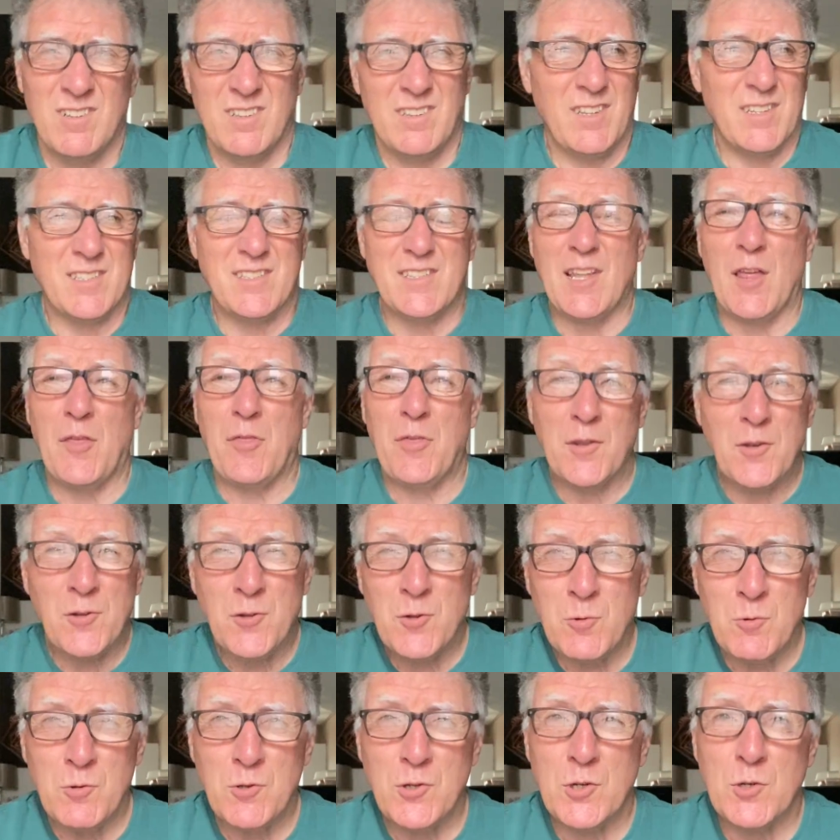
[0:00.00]
There's nothing
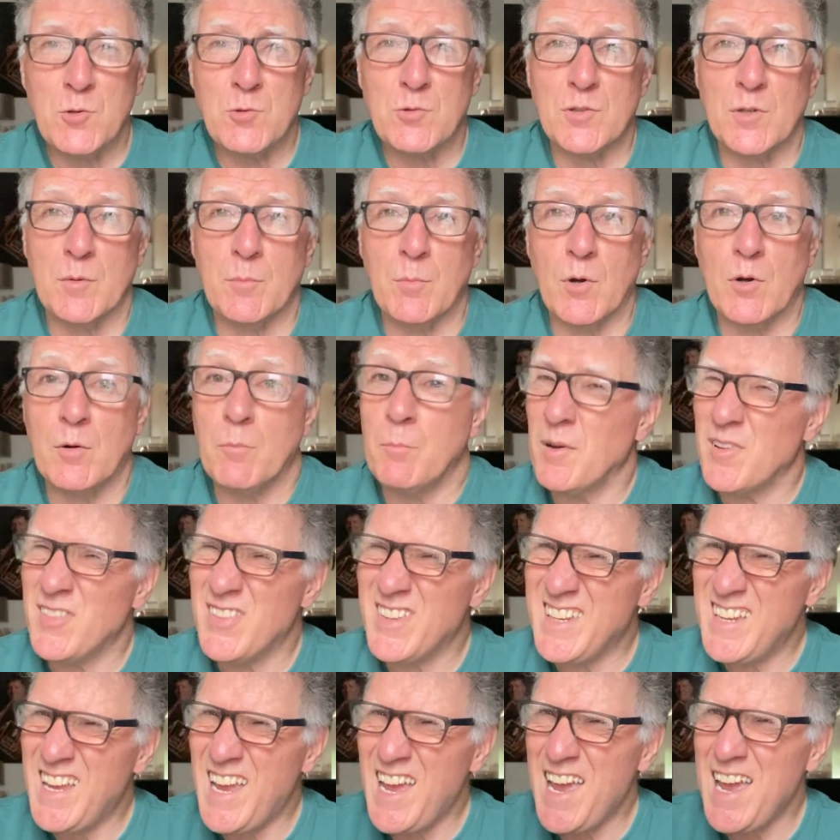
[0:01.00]
to choosing a book, but
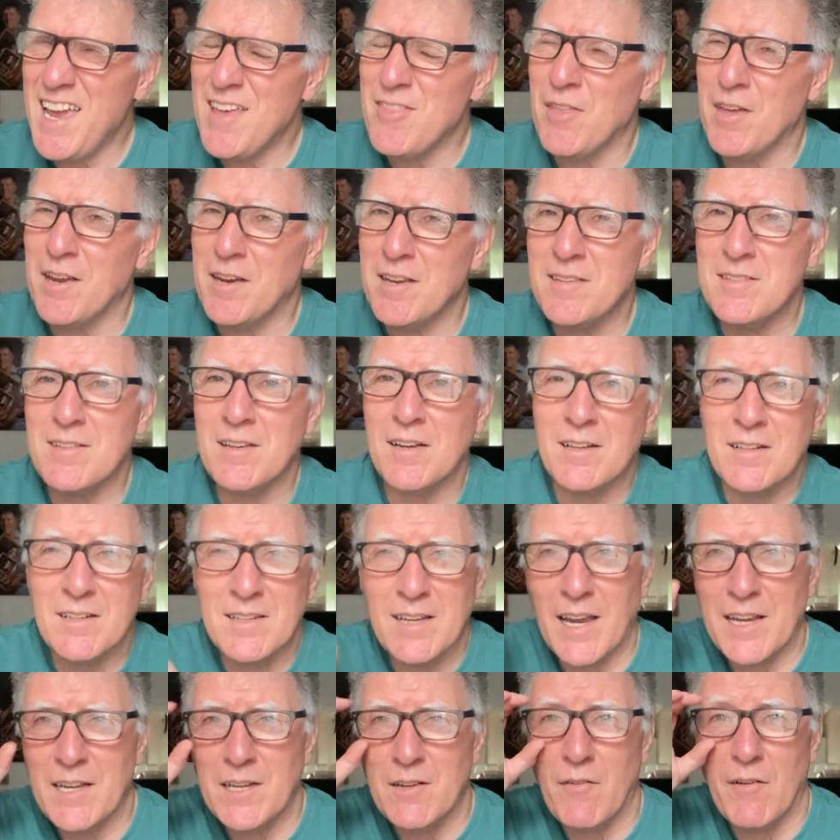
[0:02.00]
yeah, there is a
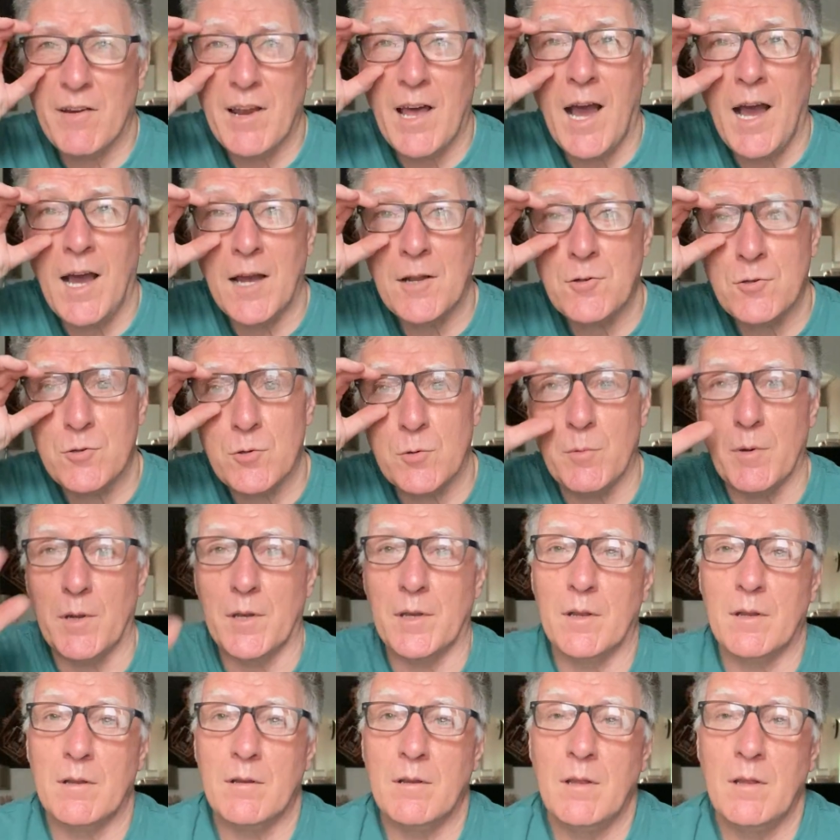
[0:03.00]
kind of an art to it.